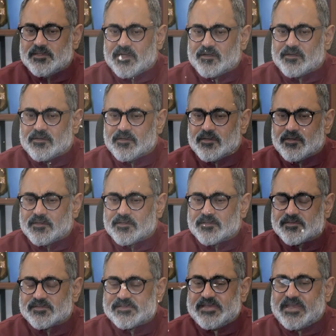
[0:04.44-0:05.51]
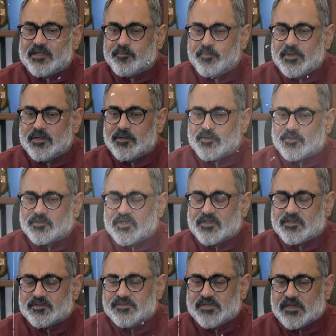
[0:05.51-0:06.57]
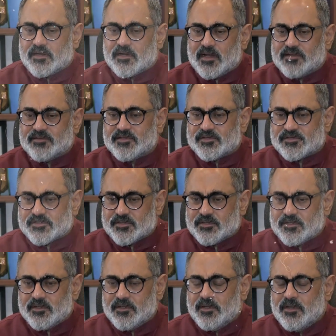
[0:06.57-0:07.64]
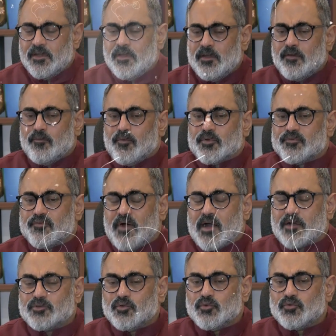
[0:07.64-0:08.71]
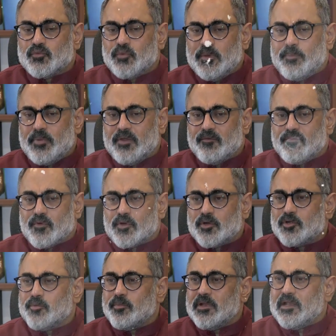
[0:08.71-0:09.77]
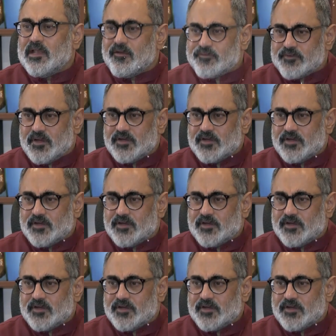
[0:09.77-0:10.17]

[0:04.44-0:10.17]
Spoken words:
that statement or the generalization was far too sweeping for it to be left